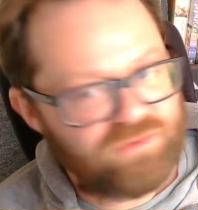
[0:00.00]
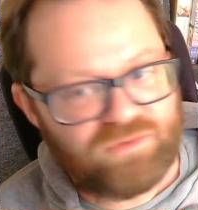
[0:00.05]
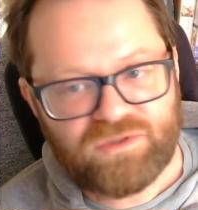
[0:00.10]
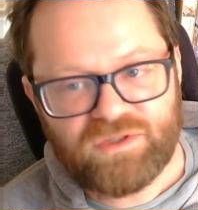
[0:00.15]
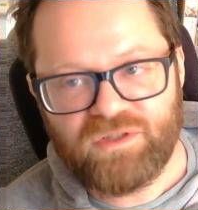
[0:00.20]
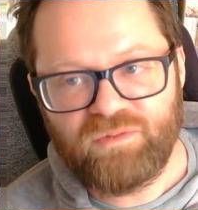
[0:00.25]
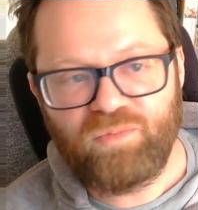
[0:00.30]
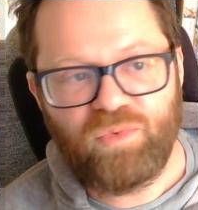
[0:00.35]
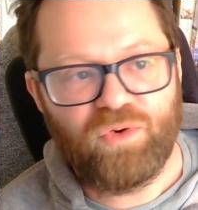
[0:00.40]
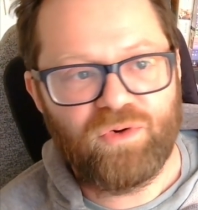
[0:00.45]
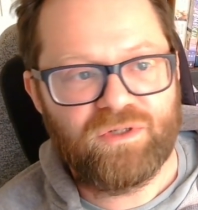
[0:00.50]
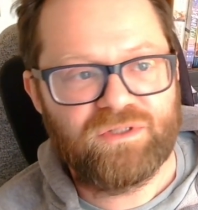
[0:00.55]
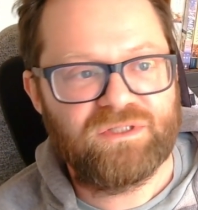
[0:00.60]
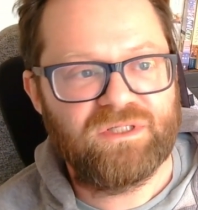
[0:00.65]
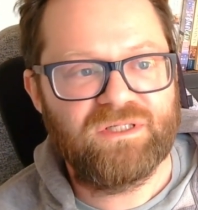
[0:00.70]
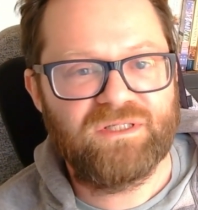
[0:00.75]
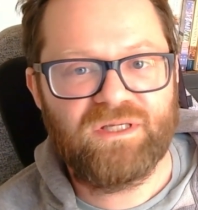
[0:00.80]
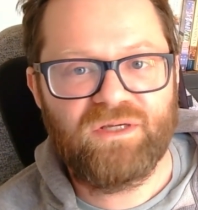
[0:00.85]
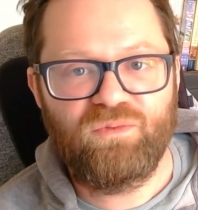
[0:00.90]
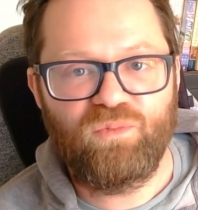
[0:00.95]
went to the porch.
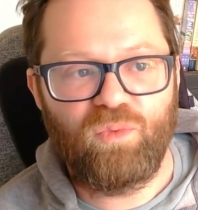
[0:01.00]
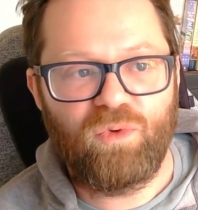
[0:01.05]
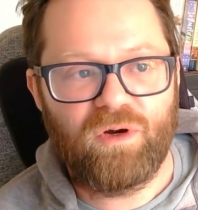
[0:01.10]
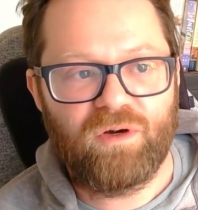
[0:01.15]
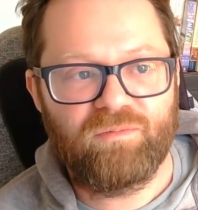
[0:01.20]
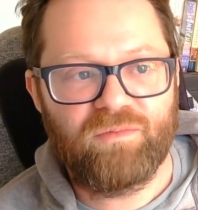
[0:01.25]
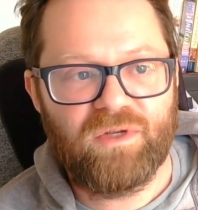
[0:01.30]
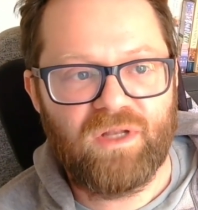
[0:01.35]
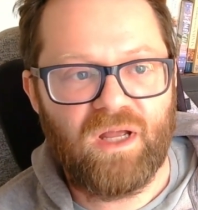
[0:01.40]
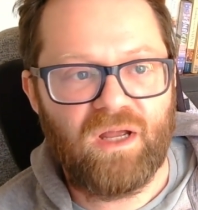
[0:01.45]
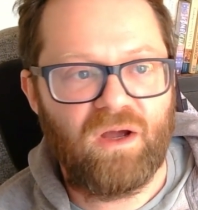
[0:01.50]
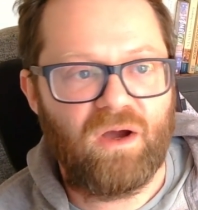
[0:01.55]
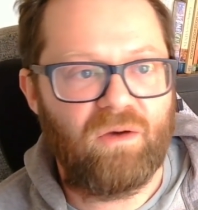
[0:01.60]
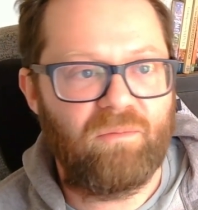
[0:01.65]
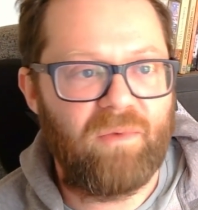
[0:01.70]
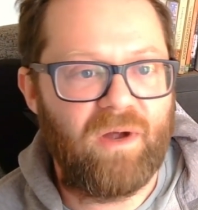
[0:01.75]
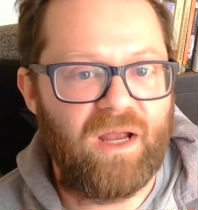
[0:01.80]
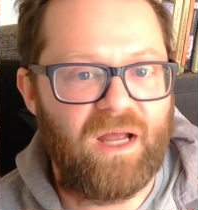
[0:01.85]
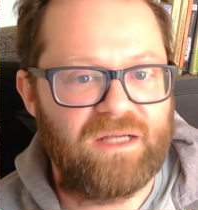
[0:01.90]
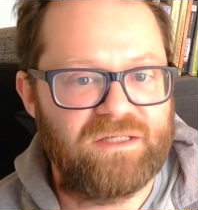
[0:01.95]
It's warm today. Oh
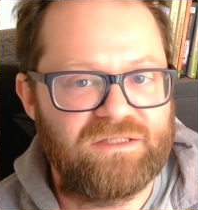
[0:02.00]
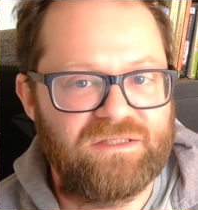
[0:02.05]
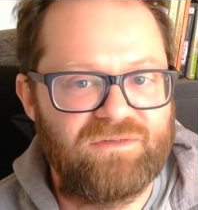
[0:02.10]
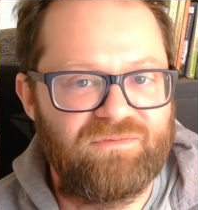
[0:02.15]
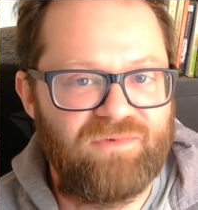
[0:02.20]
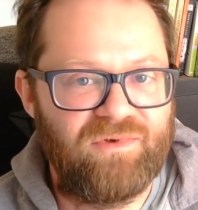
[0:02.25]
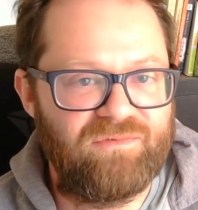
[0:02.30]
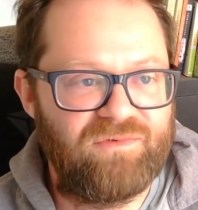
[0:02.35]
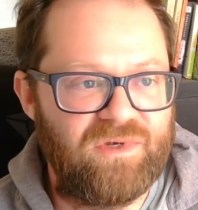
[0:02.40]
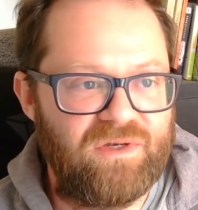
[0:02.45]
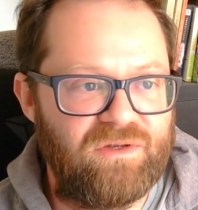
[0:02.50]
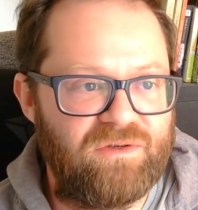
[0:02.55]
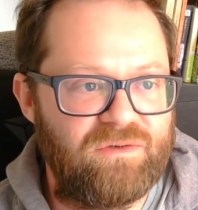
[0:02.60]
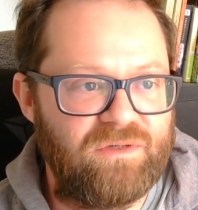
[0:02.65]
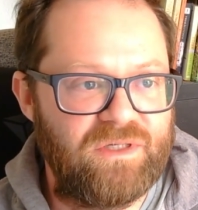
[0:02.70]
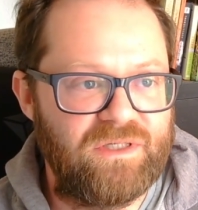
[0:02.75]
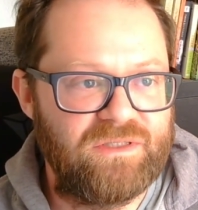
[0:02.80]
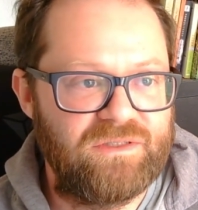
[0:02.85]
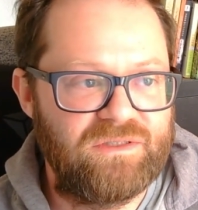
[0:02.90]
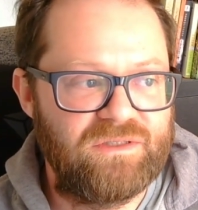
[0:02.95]
my gosh, it's 50
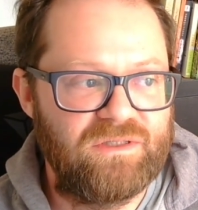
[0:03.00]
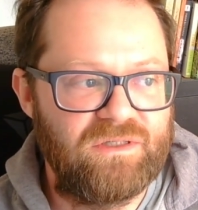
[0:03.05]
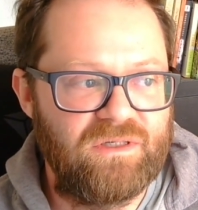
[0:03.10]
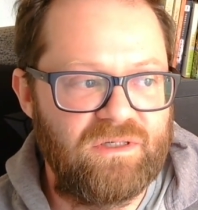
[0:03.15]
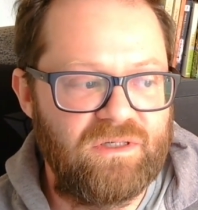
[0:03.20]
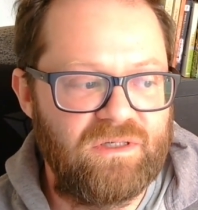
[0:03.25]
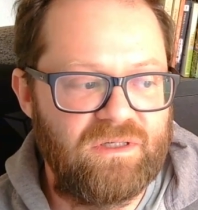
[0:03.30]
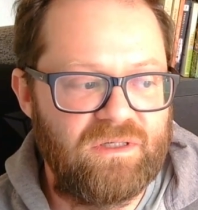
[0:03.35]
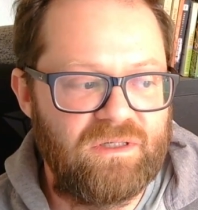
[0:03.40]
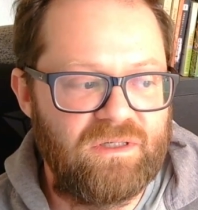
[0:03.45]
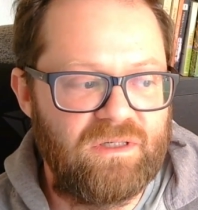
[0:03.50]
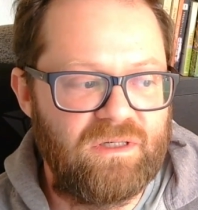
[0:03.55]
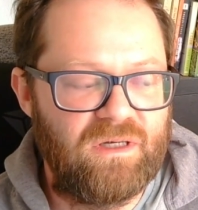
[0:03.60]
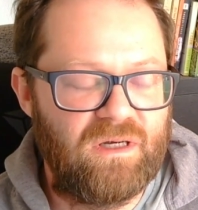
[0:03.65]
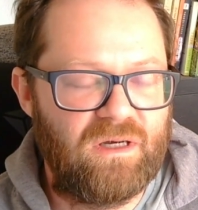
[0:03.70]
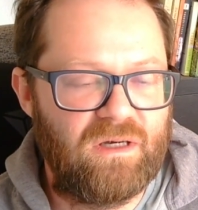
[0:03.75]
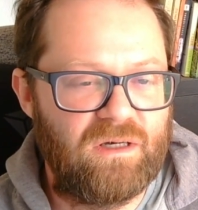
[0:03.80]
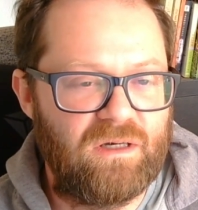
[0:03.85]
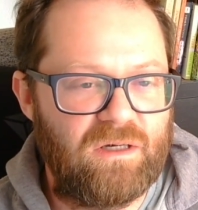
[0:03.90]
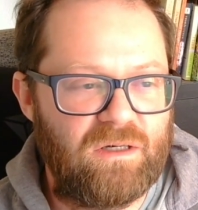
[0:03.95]
degrees.
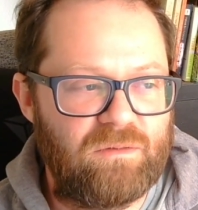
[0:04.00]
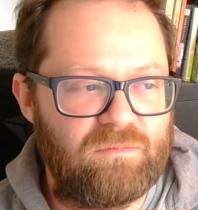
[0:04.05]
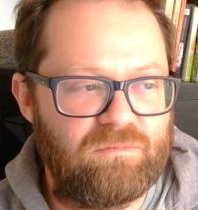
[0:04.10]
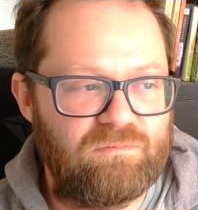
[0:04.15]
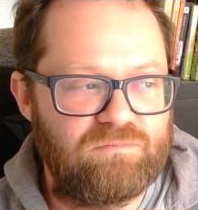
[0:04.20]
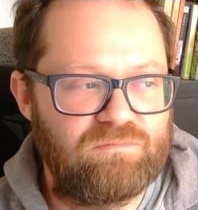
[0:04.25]
I